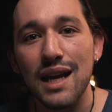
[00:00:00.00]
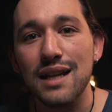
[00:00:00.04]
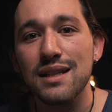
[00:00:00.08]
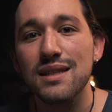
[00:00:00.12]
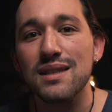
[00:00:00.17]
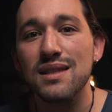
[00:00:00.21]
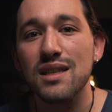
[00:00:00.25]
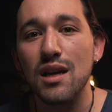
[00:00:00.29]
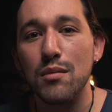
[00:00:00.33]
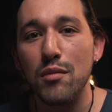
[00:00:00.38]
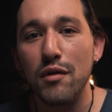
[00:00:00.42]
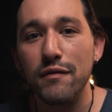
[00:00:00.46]
get
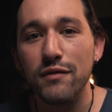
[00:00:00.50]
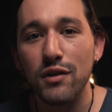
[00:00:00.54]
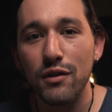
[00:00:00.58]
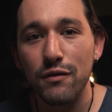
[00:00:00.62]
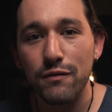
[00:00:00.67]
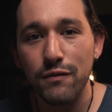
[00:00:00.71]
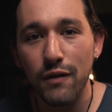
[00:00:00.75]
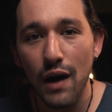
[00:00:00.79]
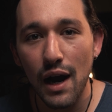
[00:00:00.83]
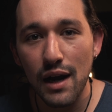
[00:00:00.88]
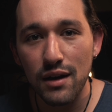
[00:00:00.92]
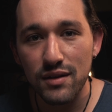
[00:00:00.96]
some of your
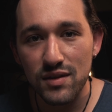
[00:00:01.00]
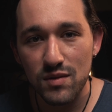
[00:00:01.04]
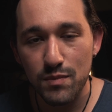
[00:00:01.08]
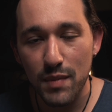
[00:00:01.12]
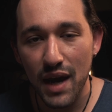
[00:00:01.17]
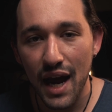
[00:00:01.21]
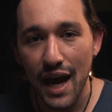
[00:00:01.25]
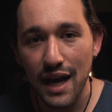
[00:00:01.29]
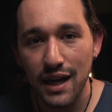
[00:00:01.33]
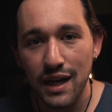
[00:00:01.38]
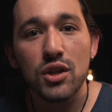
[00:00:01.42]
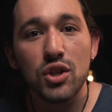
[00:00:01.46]
files
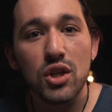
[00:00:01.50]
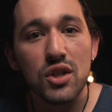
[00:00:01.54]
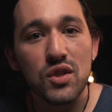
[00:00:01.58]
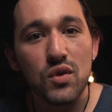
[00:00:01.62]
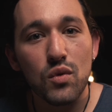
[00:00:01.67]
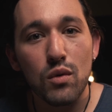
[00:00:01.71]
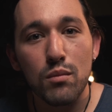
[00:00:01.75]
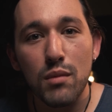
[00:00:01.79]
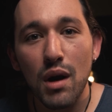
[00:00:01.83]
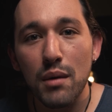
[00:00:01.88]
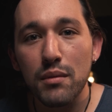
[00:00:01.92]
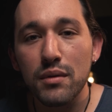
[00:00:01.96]
back.
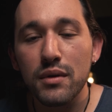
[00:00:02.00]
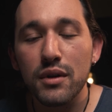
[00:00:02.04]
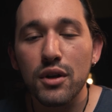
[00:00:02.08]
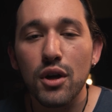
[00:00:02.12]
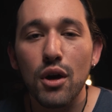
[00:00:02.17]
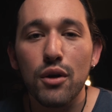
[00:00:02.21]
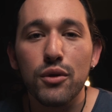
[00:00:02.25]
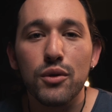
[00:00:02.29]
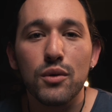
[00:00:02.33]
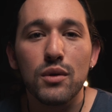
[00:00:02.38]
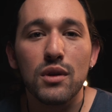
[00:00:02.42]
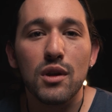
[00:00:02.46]
Just remember to
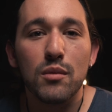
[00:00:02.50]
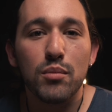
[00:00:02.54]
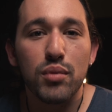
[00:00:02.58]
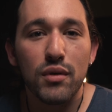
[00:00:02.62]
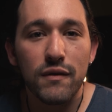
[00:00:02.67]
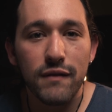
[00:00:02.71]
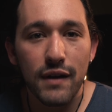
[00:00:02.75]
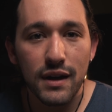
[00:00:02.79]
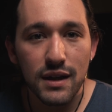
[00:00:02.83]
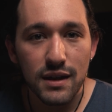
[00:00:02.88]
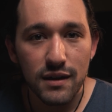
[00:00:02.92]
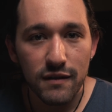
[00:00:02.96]
go through the
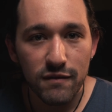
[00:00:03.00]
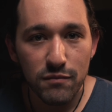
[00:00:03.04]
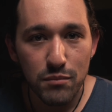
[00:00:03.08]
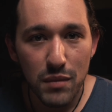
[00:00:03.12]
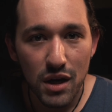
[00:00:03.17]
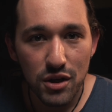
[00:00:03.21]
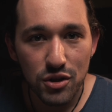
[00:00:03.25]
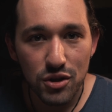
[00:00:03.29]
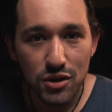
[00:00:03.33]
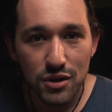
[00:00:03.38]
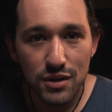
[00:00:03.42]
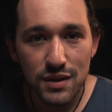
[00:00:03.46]
preventative
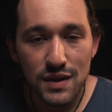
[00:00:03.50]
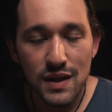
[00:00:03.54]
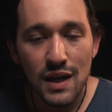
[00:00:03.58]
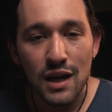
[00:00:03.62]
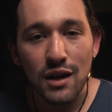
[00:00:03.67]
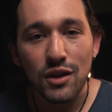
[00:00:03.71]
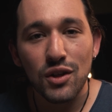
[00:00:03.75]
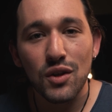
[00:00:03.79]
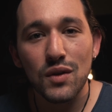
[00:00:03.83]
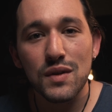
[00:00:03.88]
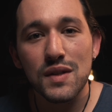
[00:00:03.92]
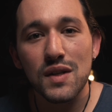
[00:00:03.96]
measures
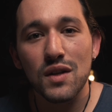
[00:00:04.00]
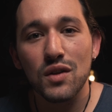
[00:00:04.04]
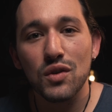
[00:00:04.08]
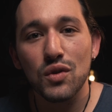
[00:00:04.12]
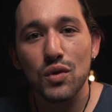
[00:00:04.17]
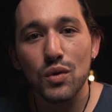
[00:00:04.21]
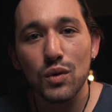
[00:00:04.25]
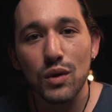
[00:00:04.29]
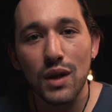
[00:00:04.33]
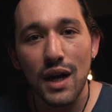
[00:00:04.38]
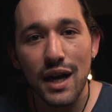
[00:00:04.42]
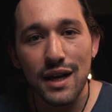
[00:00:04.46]
using
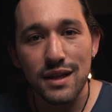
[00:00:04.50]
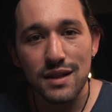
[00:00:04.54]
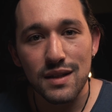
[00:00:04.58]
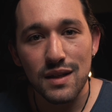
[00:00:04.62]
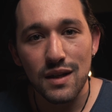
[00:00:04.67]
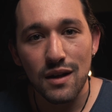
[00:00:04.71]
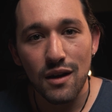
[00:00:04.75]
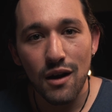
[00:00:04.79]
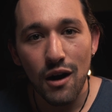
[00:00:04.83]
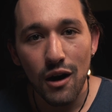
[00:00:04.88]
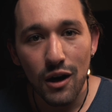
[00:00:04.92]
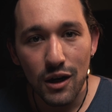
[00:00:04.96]
dual
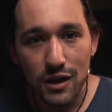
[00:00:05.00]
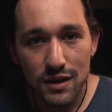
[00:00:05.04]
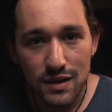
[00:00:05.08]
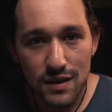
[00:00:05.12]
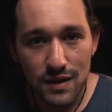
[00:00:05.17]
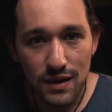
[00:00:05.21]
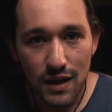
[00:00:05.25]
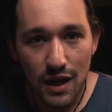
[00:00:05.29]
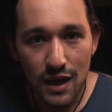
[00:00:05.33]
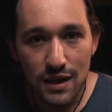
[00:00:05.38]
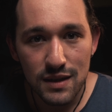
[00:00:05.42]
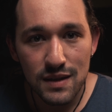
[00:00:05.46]
SD card
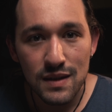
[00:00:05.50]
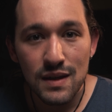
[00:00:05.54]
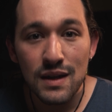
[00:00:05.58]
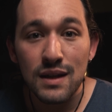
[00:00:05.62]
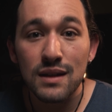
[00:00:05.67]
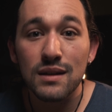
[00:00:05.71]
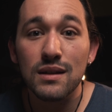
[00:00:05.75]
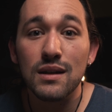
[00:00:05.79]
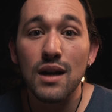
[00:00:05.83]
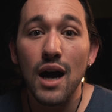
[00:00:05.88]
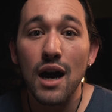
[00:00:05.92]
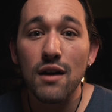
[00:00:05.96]
slots,
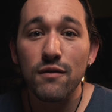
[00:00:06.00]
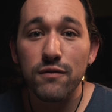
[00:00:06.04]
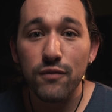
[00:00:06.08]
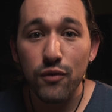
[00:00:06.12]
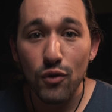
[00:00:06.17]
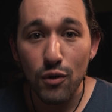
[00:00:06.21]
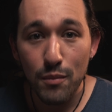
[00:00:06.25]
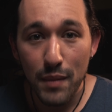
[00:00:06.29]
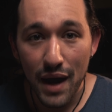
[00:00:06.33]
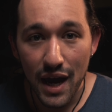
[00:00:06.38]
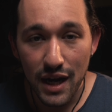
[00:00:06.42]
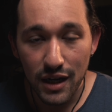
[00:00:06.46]
not
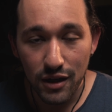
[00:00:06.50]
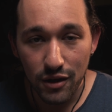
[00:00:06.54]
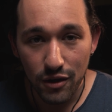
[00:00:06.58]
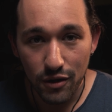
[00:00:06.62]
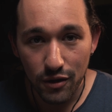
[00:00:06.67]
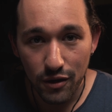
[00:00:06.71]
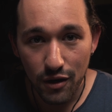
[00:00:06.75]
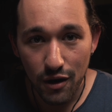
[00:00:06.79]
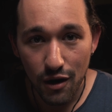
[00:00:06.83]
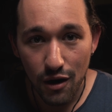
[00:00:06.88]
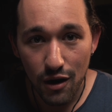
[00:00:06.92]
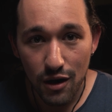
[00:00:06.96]
formatting your
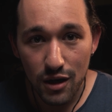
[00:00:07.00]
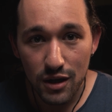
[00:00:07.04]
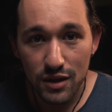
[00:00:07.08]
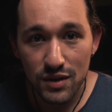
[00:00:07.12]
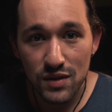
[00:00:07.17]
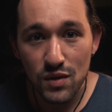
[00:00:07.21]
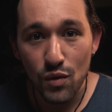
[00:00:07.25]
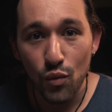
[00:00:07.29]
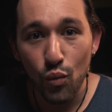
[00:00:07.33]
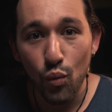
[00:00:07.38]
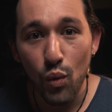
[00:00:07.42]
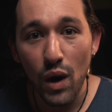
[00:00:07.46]

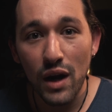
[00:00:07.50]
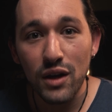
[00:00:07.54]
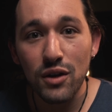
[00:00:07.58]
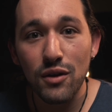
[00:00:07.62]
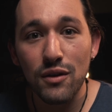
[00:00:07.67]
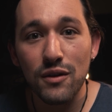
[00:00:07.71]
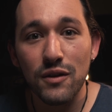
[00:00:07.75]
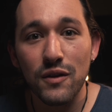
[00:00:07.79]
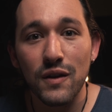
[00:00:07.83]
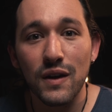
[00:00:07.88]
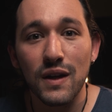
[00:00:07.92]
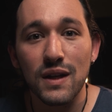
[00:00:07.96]
cards when
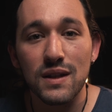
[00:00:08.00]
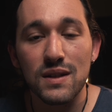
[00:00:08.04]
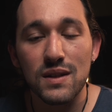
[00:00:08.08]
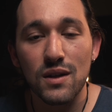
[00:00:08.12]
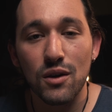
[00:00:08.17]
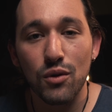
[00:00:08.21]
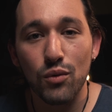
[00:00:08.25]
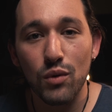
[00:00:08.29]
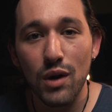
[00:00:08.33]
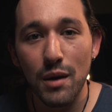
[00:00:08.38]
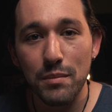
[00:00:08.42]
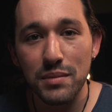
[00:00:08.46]
you think it's
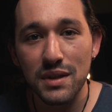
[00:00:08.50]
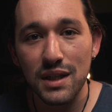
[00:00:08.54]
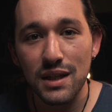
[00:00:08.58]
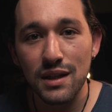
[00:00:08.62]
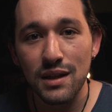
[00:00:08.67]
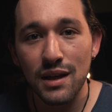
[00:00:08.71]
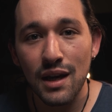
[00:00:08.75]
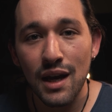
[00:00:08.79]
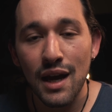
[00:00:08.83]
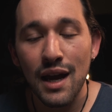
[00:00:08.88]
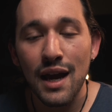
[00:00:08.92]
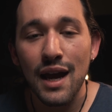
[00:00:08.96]

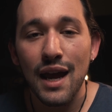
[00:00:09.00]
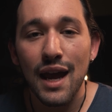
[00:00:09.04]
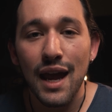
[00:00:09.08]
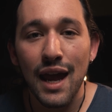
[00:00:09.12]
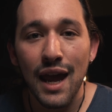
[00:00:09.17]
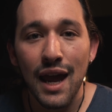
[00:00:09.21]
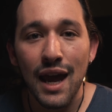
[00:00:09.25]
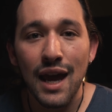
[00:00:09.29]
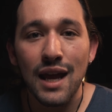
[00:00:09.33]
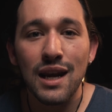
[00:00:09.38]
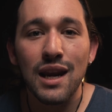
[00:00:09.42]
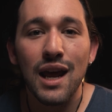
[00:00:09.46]
corrupted,
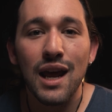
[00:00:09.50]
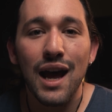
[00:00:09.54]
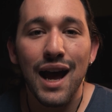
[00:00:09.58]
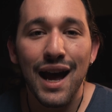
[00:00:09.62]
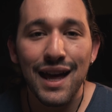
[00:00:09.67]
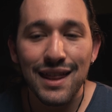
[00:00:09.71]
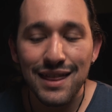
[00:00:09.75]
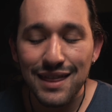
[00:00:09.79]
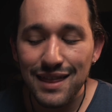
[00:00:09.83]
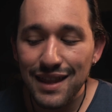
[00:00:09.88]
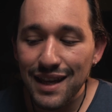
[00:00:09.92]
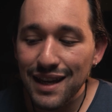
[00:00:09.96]
and
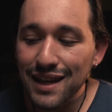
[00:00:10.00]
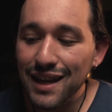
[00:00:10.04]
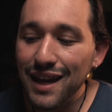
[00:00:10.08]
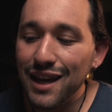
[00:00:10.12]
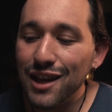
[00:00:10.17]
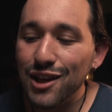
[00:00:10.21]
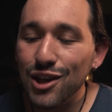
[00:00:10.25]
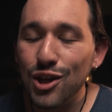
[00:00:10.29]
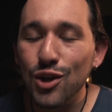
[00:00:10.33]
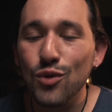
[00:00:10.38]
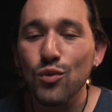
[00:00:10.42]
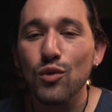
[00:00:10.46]
I think
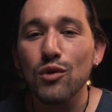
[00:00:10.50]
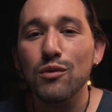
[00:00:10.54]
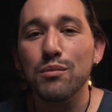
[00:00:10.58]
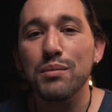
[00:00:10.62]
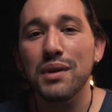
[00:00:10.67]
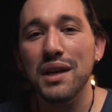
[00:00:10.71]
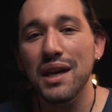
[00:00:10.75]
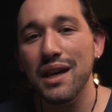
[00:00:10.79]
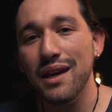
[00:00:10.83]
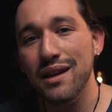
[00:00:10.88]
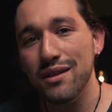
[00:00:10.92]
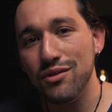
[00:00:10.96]
you will
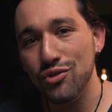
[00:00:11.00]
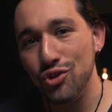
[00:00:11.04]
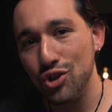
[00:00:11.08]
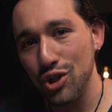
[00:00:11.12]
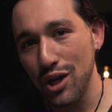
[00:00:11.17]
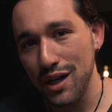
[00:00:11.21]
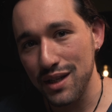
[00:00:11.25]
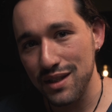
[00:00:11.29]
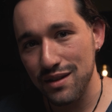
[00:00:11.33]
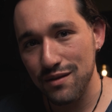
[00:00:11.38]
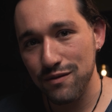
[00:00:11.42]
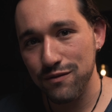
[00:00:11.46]
be
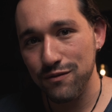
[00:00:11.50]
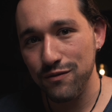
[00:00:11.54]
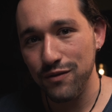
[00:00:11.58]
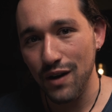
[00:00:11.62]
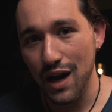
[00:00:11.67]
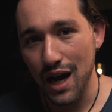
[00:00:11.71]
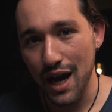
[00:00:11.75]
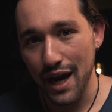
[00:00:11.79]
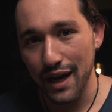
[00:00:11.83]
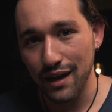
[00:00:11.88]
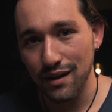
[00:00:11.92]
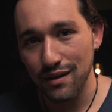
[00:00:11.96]
just
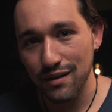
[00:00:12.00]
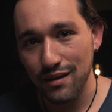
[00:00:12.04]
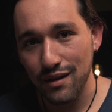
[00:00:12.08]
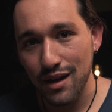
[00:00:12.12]
fine.